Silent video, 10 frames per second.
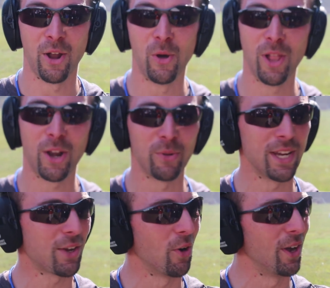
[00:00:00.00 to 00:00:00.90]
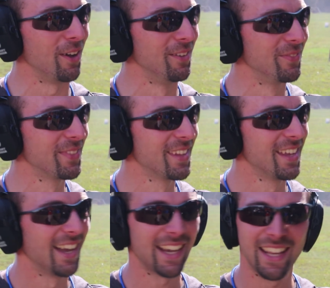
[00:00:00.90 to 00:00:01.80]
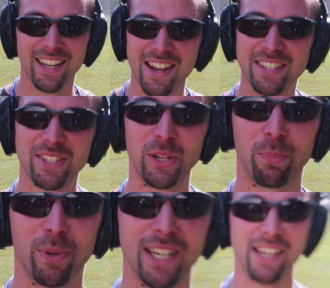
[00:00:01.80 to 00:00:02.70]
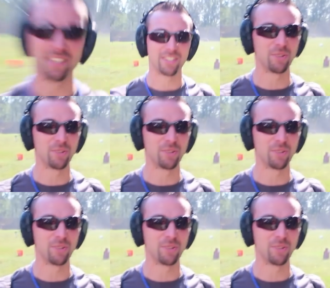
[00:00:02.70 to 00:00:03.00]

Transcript: a whole lot of recoil. I get a nice little breeze,